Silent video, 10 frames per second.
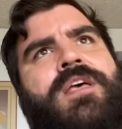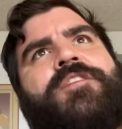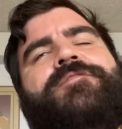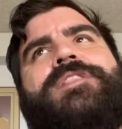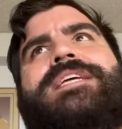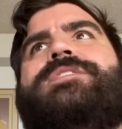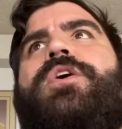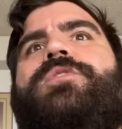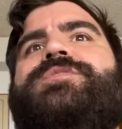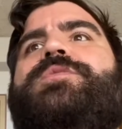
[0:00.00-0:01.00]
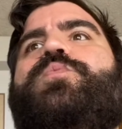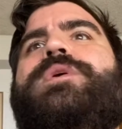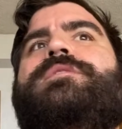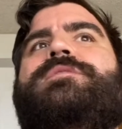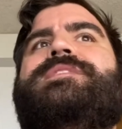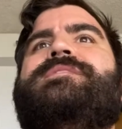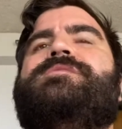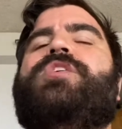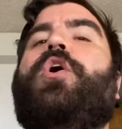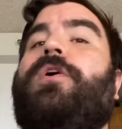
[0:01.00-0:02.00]
Flint also will
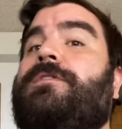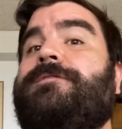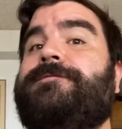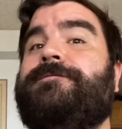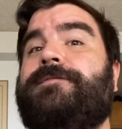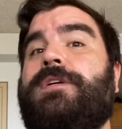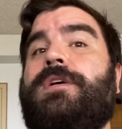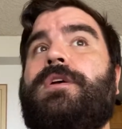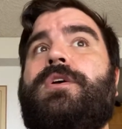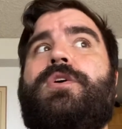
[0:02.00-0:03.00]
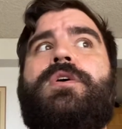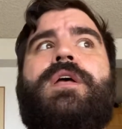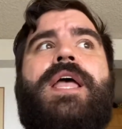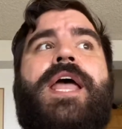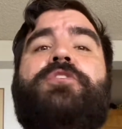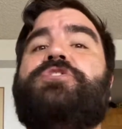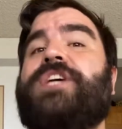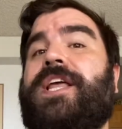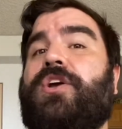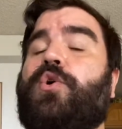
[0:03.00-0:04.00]
dissolve
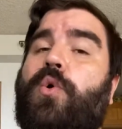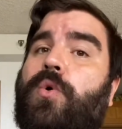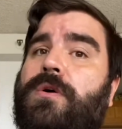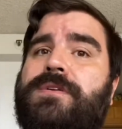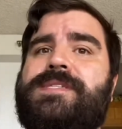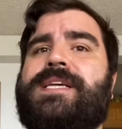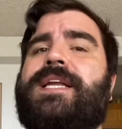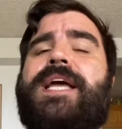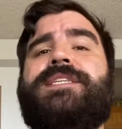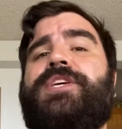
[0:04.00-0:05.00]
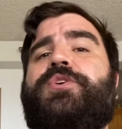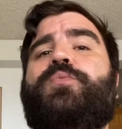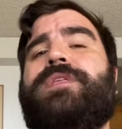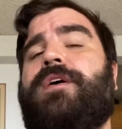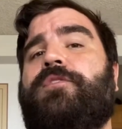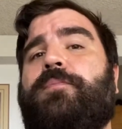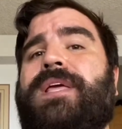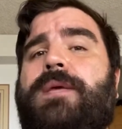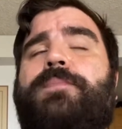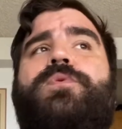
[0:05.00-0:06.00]
energetic cords connecting you with other
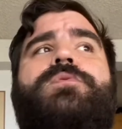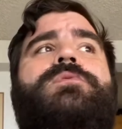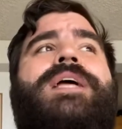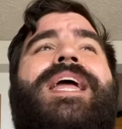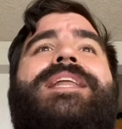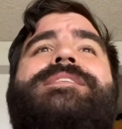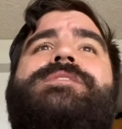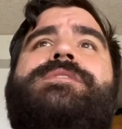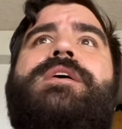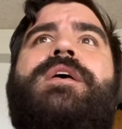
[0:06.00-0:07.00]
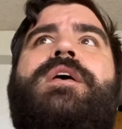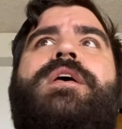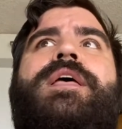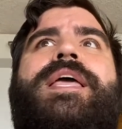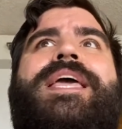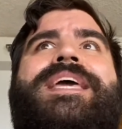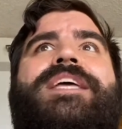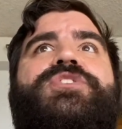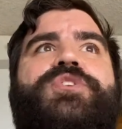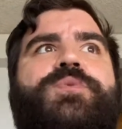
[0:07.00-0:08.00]
people, and it
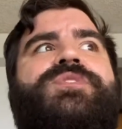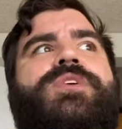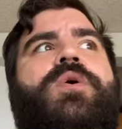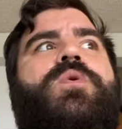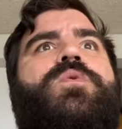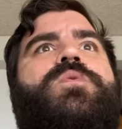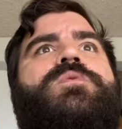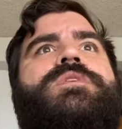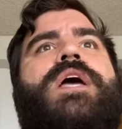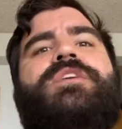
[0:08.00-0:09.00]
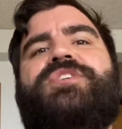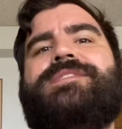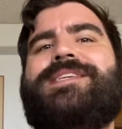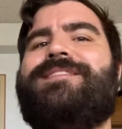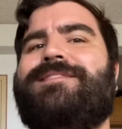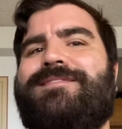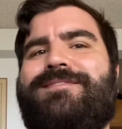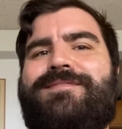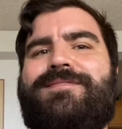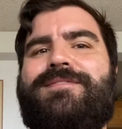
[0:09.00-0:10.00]
can do so not just in
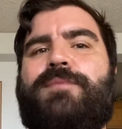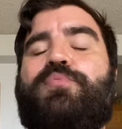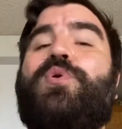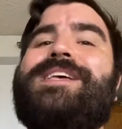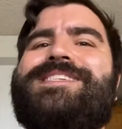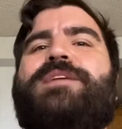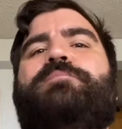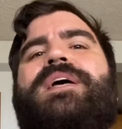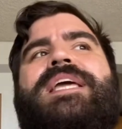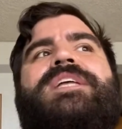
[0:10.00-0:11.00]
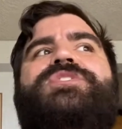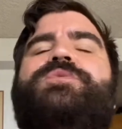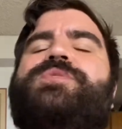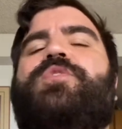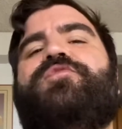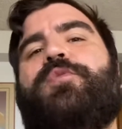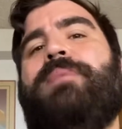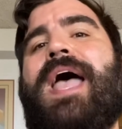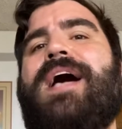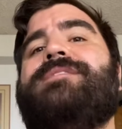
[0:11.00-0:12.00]
the present, but can do so for
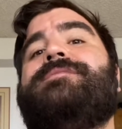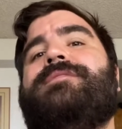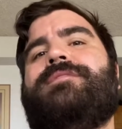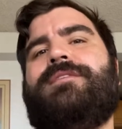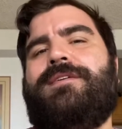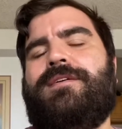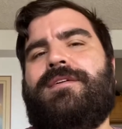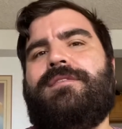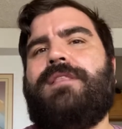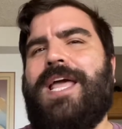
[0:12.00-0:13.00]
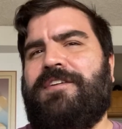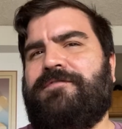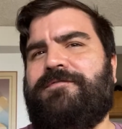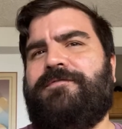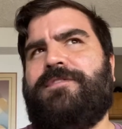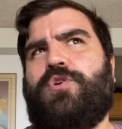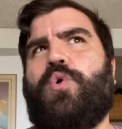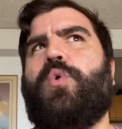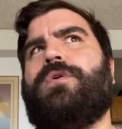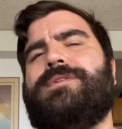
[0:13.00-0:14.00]
past life
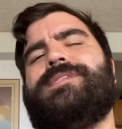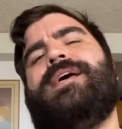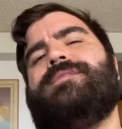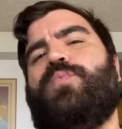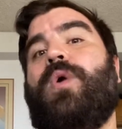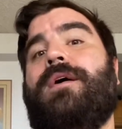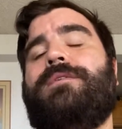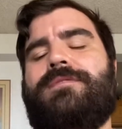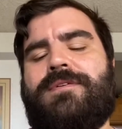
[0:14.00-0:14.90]
cords as well.